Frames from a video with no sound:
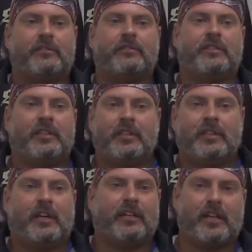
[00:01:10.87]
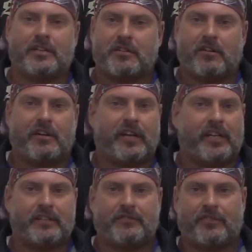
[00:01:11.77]
And I catch
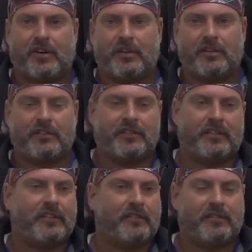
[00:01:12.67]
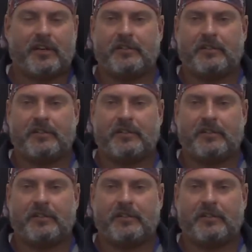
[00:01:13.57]
crawdads and frogs and dudes.